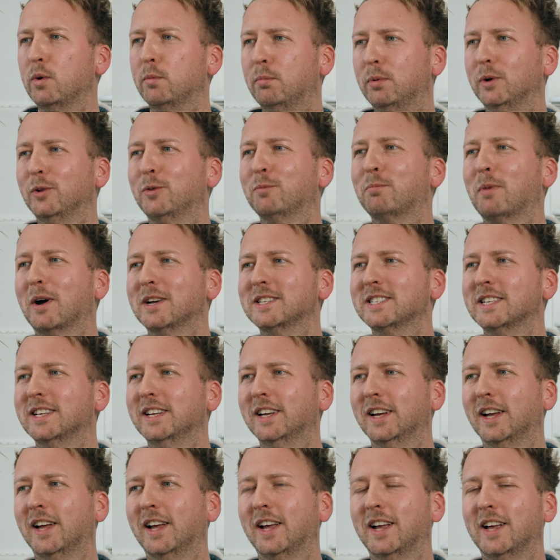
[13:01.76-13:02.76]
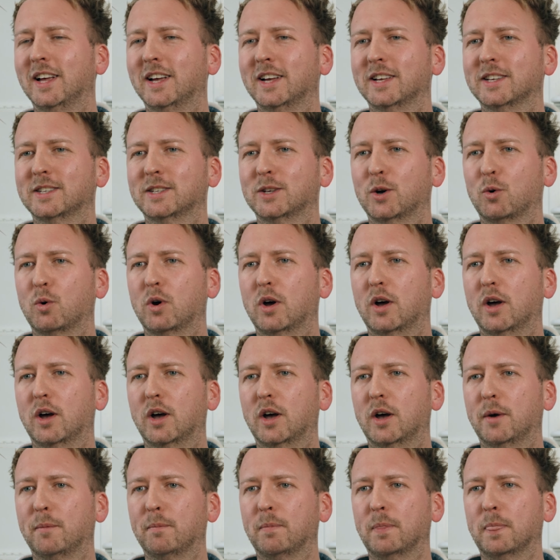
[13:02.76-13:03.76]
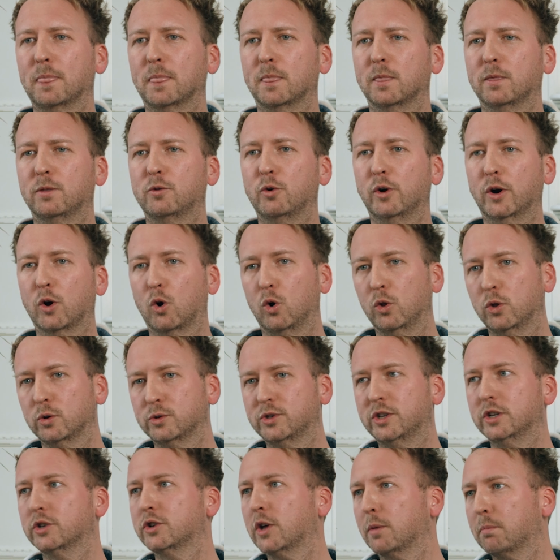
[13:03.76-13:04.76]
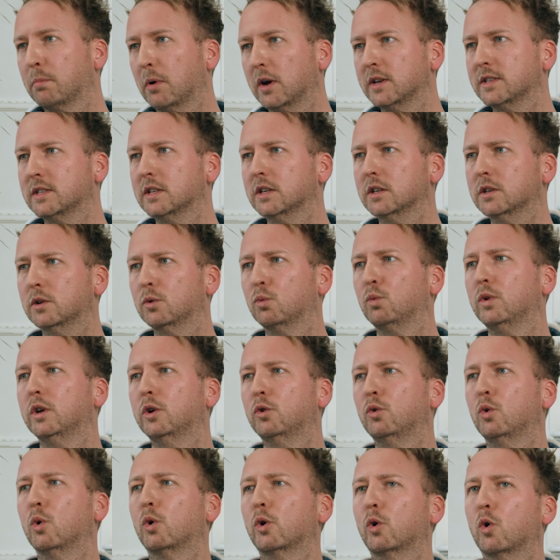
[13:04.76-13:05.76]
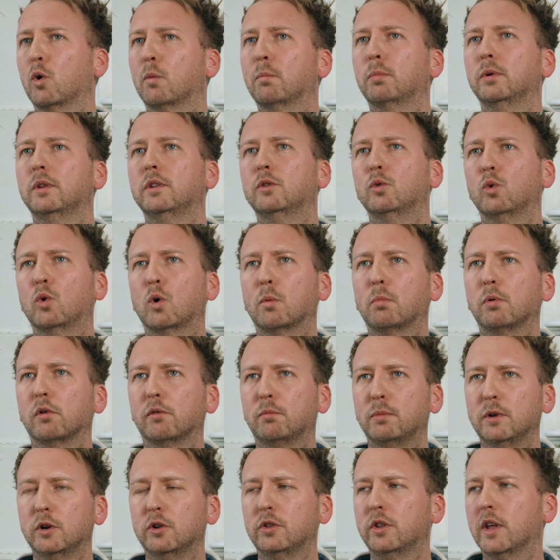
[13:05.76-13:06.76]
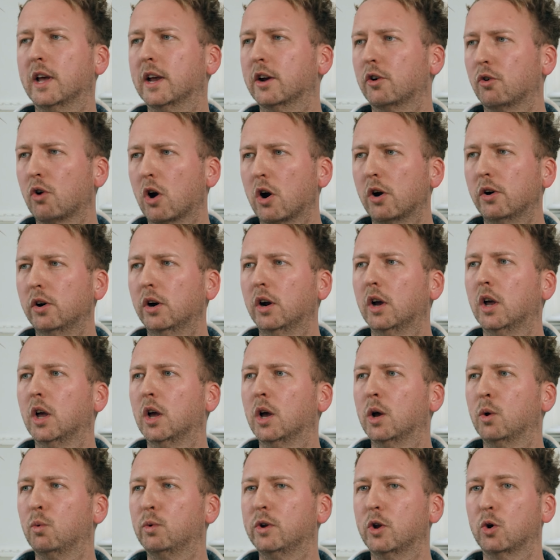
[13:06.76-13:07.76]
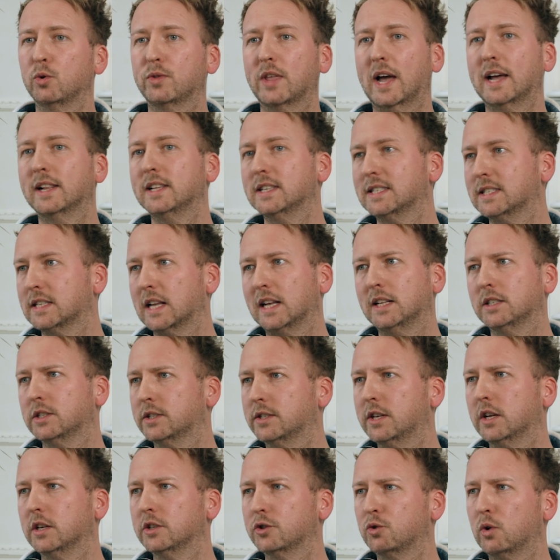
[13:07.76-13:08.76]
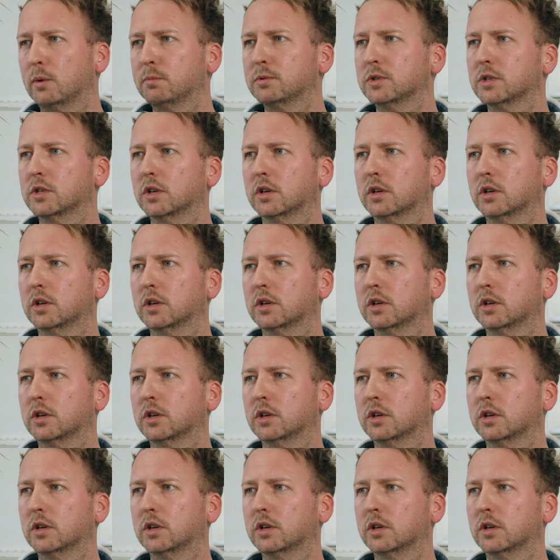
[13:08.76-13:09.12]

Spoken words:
built PySync. So during all those years at PySync, we grew our company to a couple of million ARR without any sales reps.